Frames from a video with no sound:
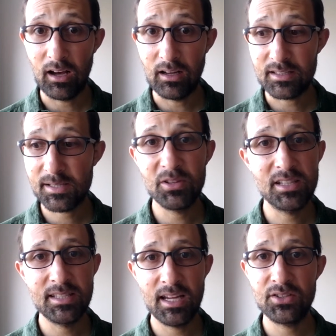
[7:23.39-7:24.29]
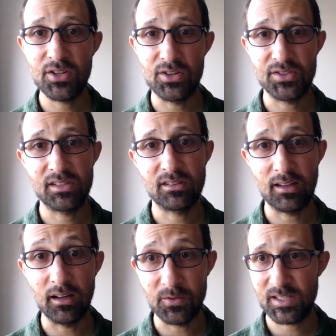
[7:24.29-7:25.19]
some of the dangers
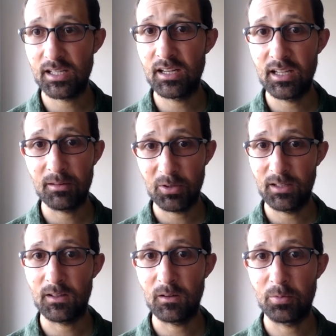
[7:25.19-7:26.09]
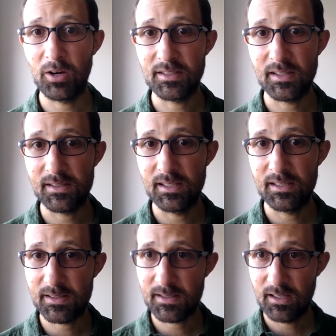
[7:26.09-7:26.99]
of studying political
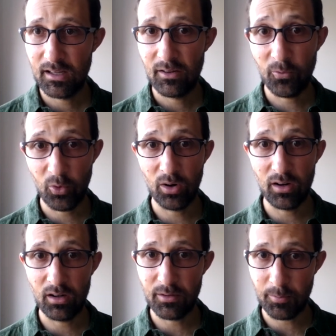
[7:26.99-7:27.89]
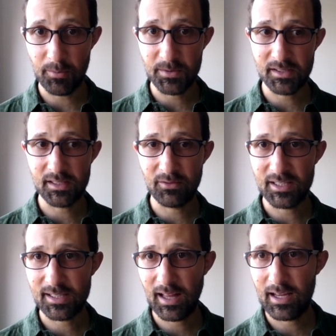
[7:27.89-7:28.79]
processes for the purposes of
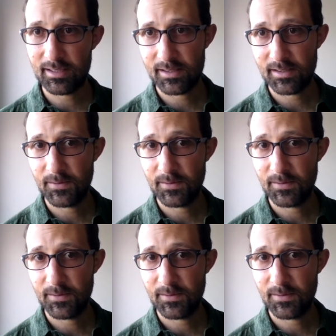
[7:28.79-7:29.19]
this class.